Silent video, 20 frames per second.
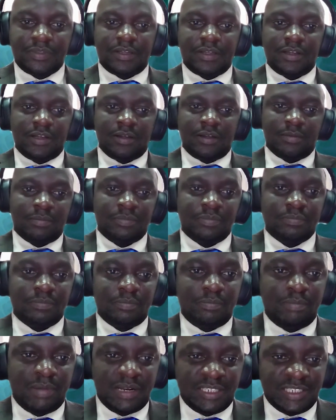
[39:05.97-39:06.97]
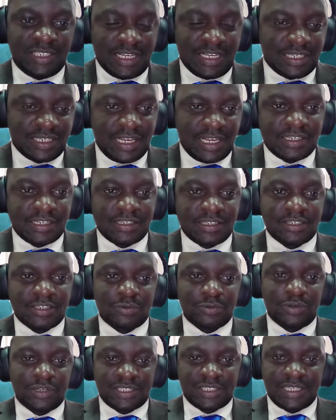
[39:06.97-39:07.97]
But just like
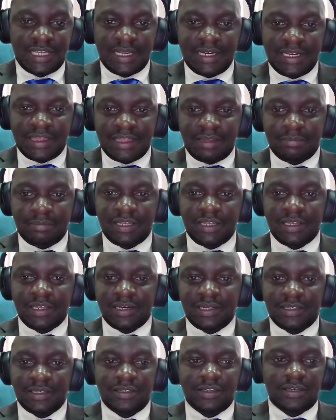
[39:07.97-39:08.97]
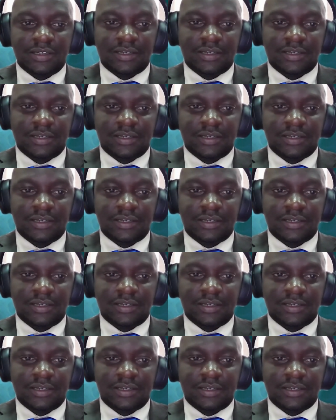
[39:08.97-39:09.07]
it was said in the beginning,